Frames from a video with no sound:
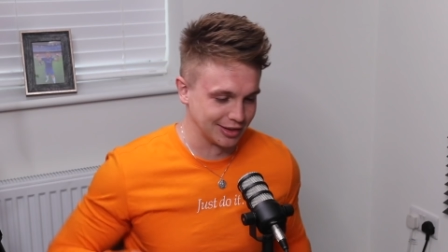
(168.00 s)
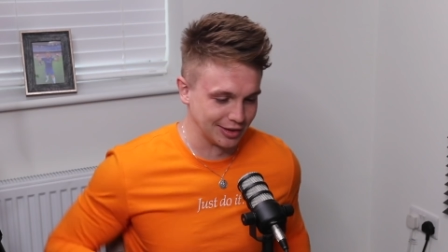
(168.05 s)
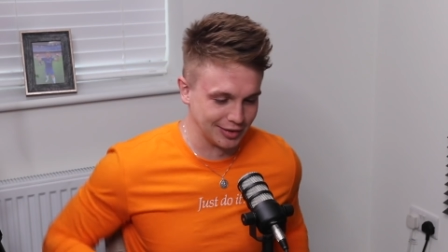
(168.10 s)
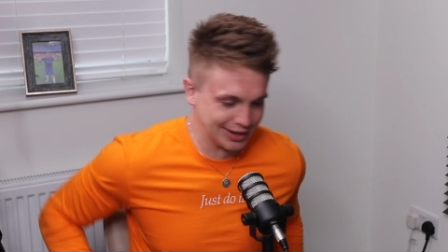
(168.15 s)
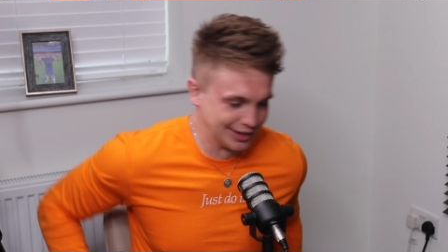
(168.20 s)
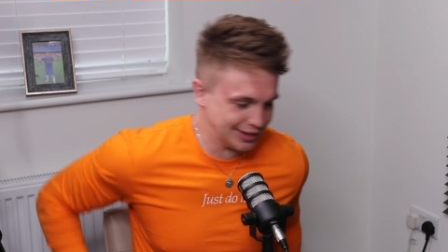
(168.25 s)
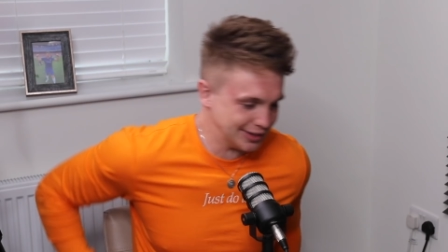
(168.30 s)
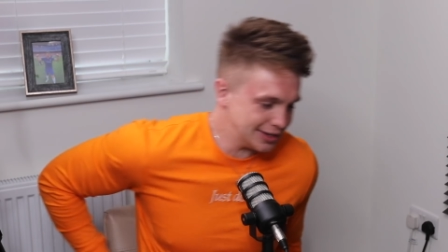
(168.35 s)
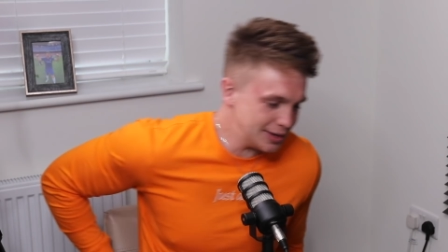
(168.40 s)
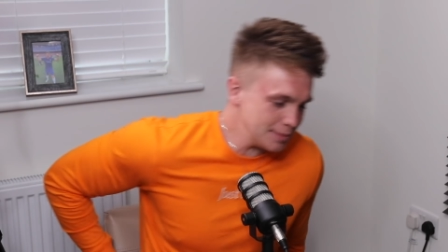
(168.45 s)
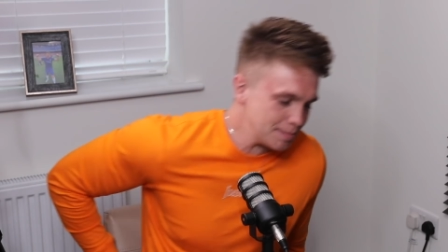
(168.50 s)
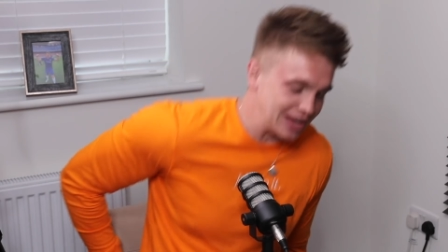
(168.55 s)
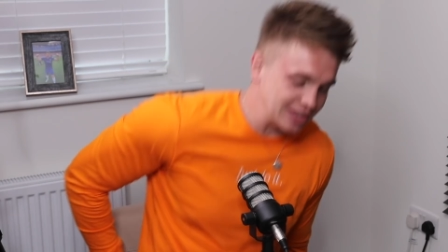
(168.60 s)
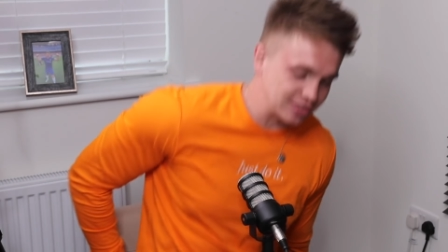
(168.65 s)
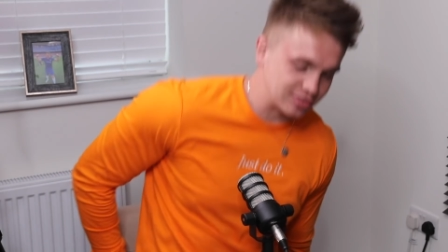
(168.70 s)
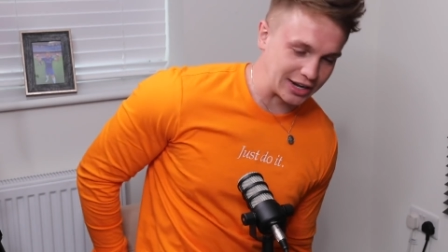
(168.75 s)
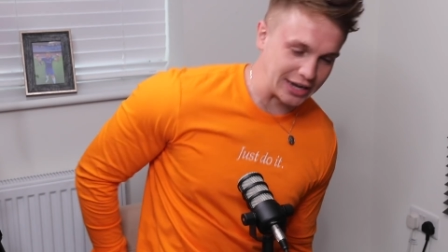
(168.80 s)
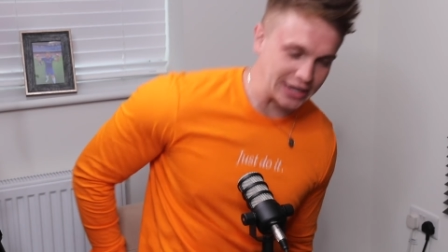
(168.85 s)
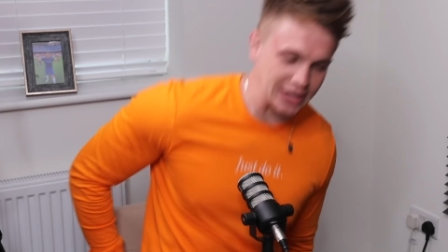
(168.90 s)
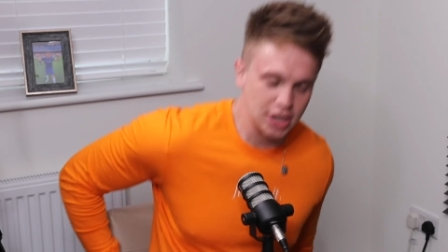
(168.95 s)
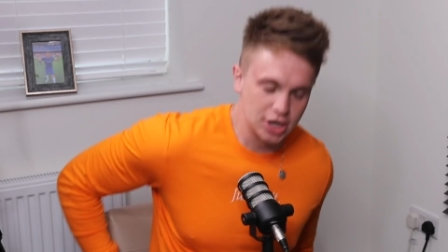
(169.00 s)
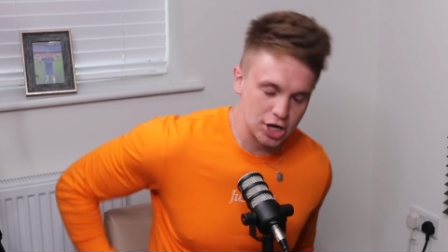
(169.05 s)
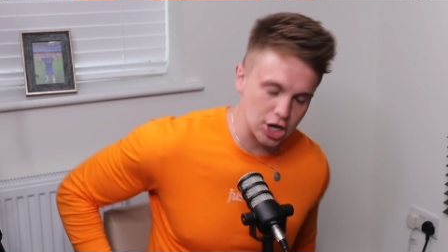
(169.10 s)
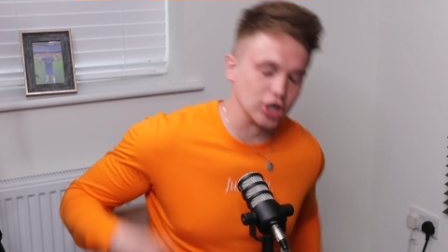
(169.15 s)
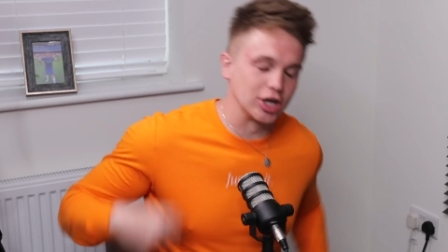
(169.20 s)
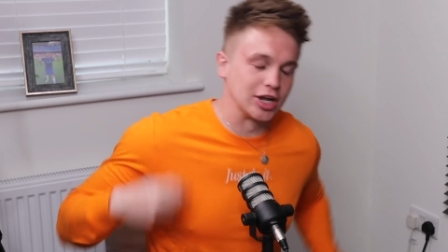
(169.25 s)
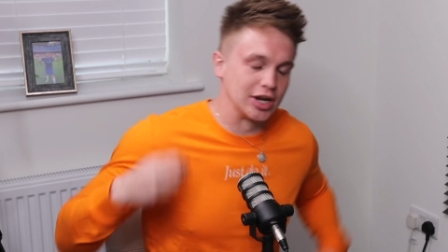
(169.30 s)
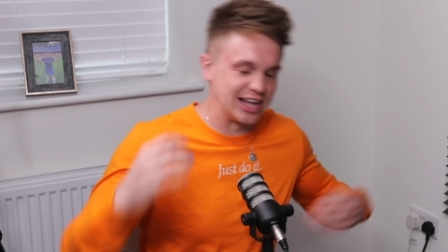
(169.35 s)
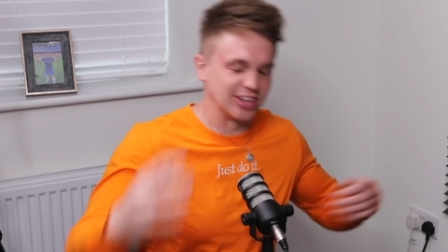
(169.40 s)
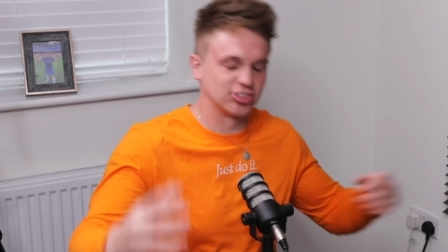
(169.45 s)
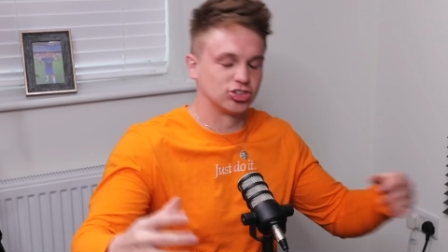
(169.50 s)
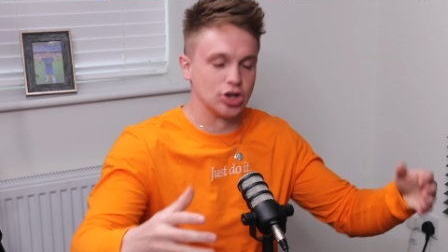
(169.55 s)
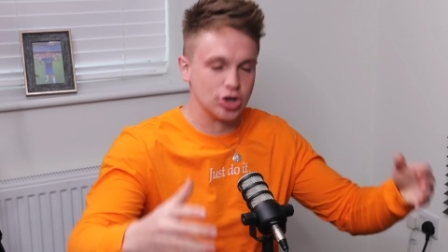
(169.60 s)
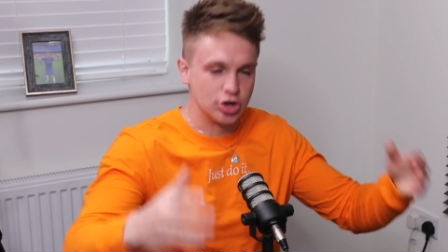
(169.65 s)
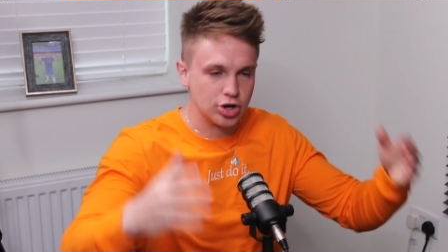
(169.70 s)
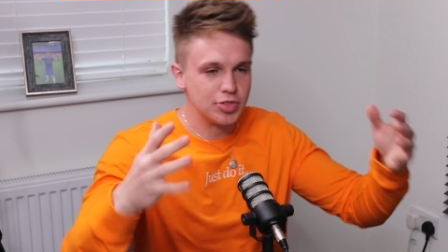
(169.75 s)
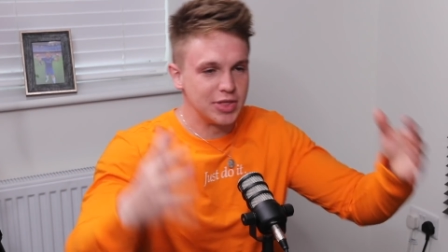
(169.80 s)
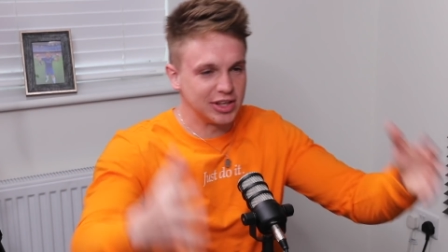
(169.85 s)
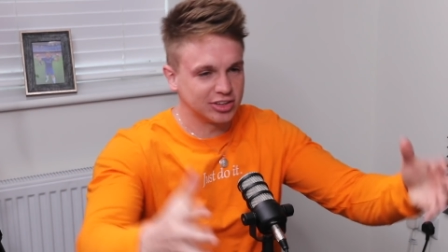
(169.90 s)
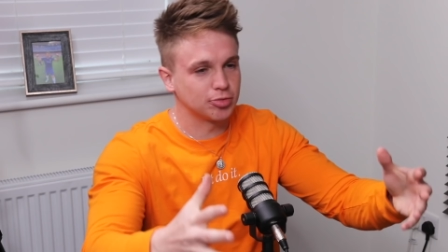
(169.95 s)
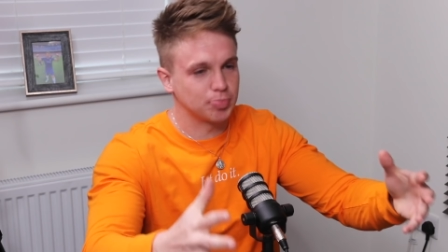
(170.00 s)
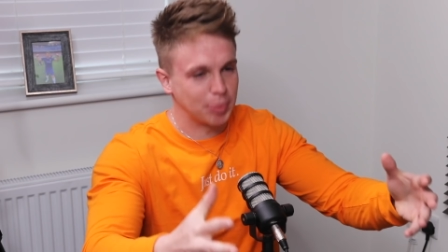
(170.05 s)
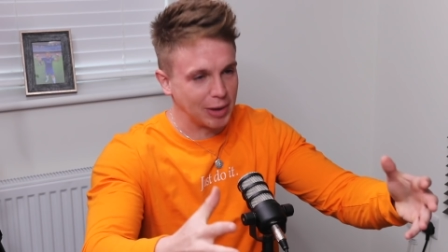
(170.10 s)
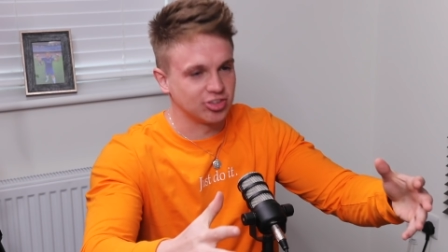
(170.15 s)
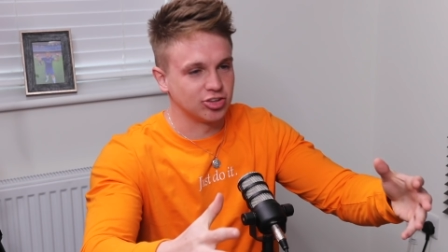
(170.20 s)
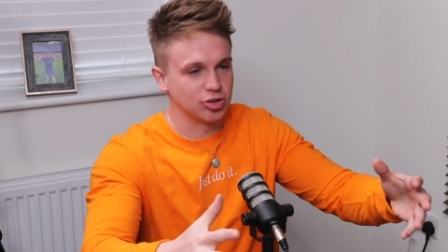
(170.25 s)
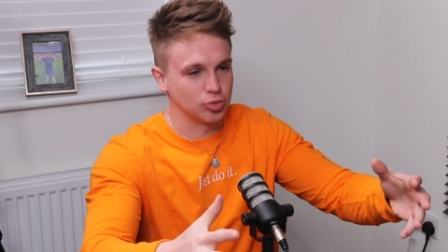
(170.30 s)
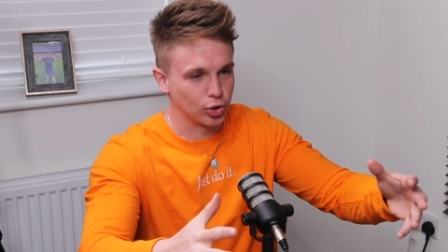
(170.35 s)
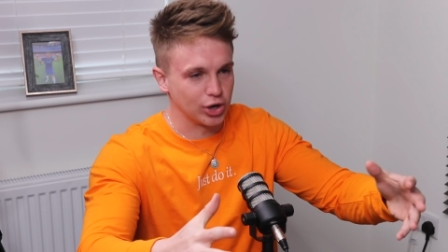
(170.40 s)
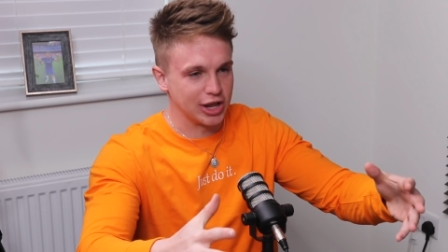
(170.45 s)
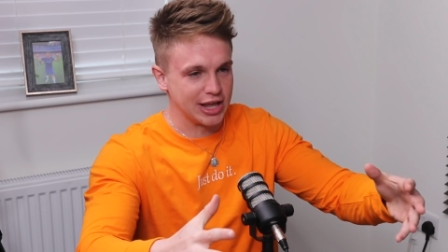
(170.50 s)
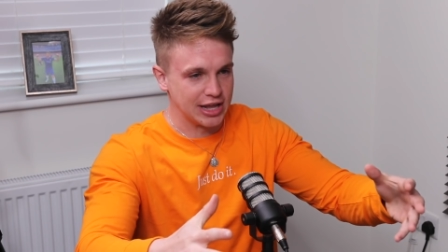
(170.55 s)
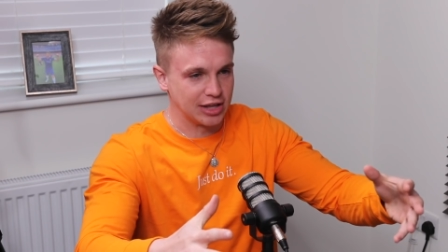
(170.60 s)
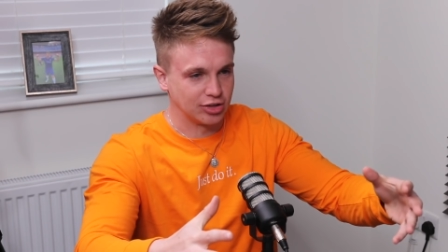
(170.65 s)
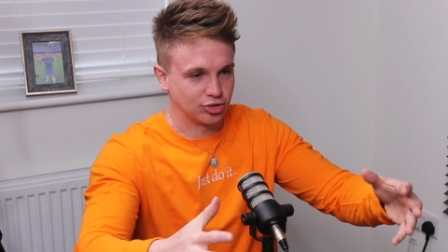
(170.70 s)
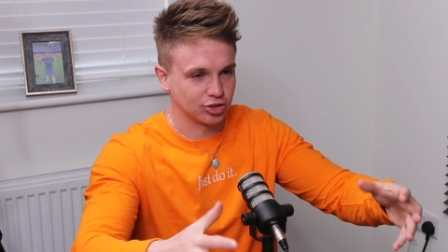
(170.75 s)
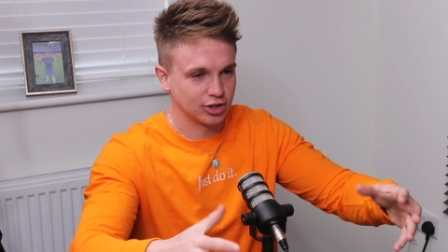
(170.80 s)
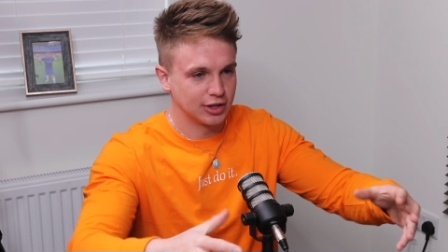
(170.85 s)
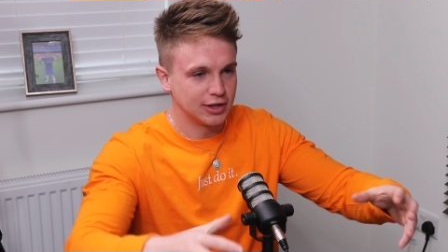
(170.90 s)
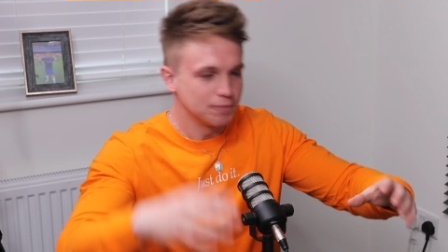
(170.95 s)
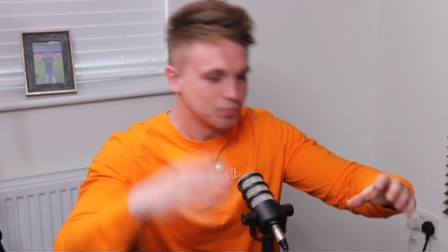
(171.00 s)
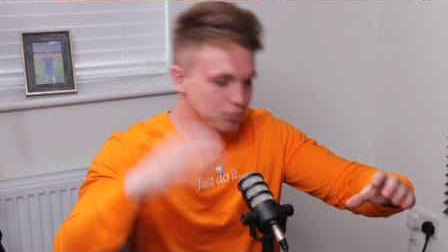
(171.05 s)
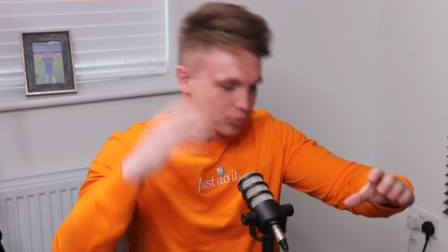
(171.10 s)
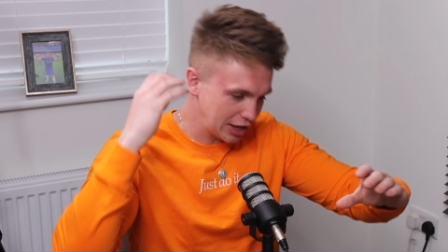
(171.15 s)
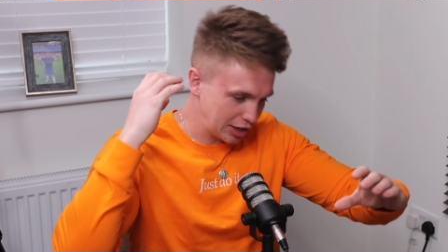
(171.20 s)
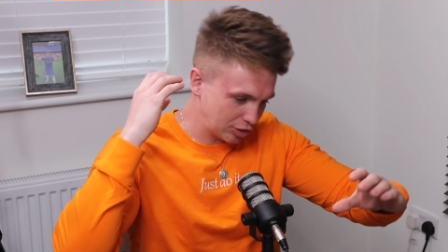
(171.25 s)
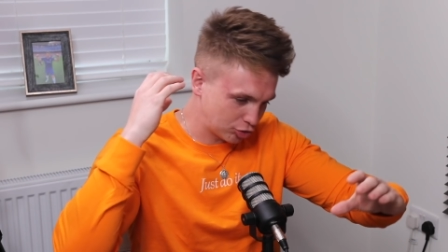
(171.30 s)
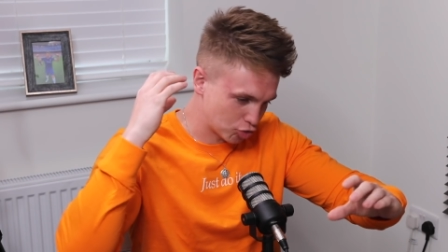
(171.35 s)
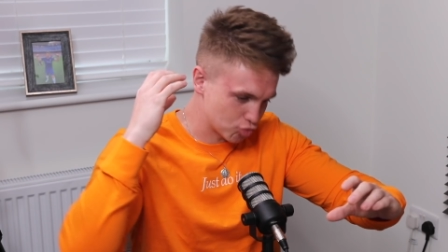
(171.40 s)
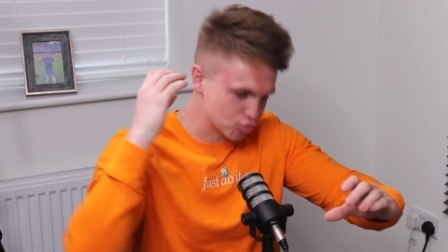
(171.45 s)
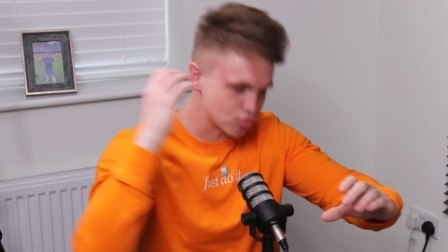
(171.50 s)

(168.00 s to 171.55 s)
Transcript: do it. People- Basically, look, listen. This is basically what it is. It's a